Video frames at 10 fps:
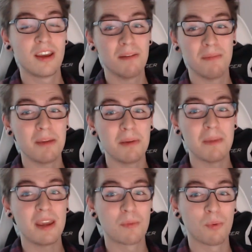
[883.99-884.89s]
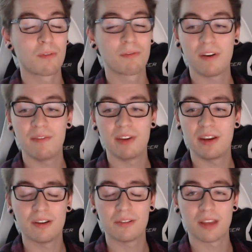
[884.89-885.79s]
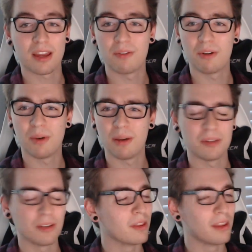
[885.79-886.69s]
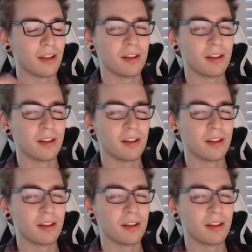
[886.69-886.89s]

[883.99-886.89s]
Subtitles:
maybe make Warframe videos. I don't know why I'm doing that.